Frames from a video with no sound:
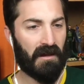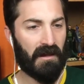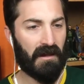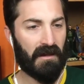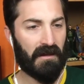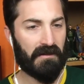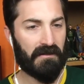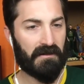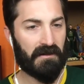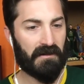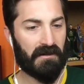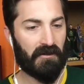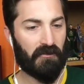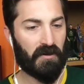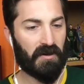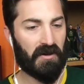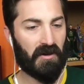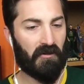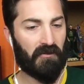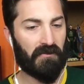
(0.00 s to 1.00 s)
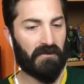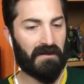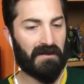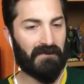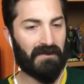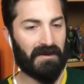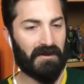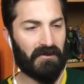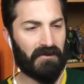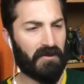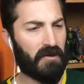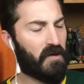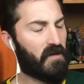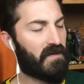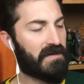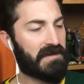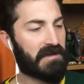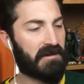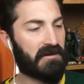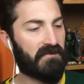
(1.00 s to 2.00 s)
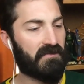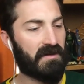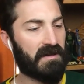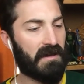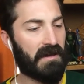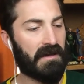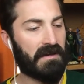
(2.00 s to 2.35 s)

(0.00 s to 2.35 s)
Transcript: and we don't know if it's going to be